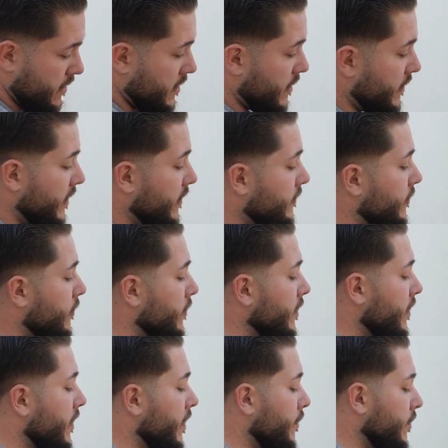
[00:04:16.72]
of that
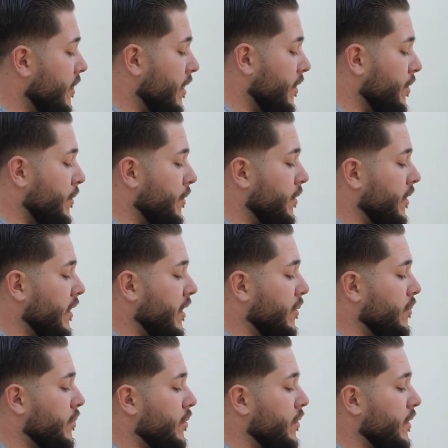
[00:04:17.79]
40, and we're at
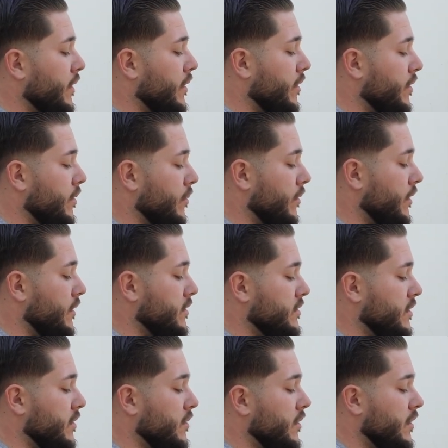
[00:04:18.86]
38.3,
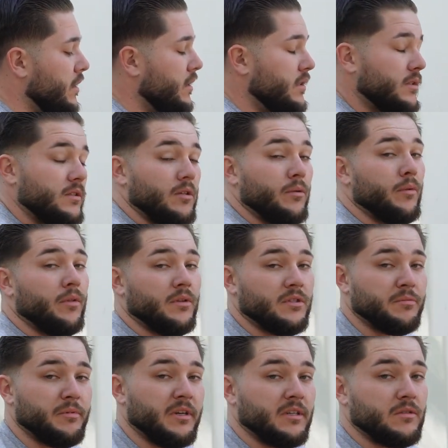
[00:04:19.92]
so still within
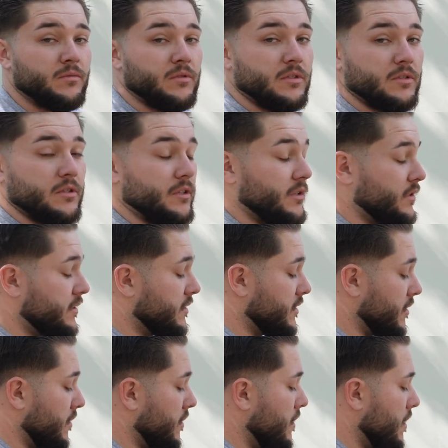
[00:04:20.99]
specs, which is good.
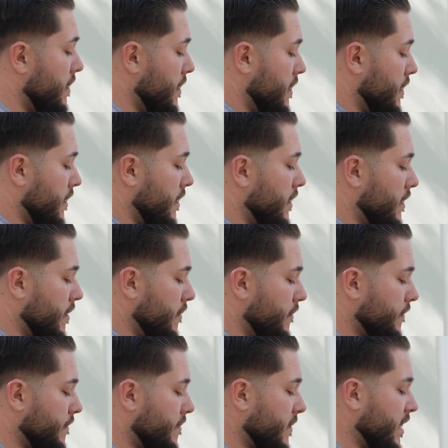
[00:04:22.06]
So
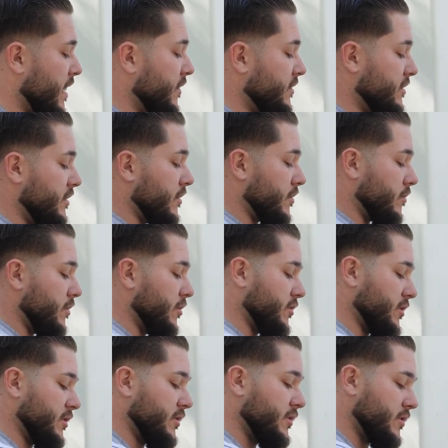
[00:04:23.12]
obviously the
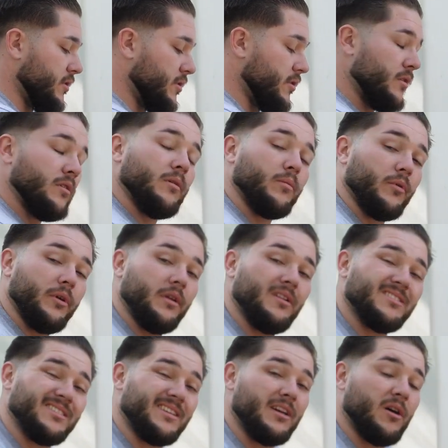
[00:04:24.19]
corrosion, the dirt and debris
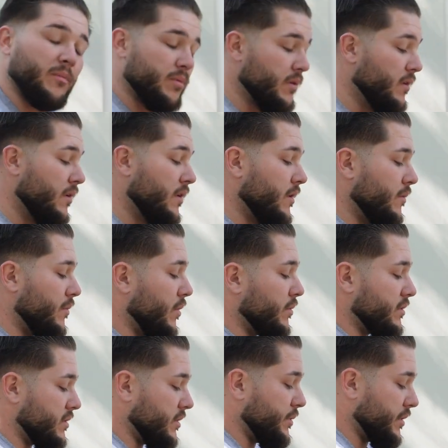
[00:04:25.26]
doesn't help, but
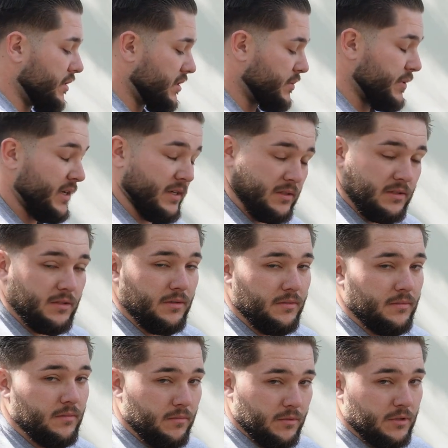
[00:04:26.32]
we're still within specs,
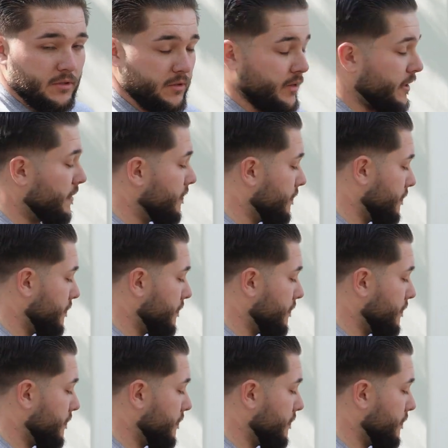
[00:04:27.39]
which is great.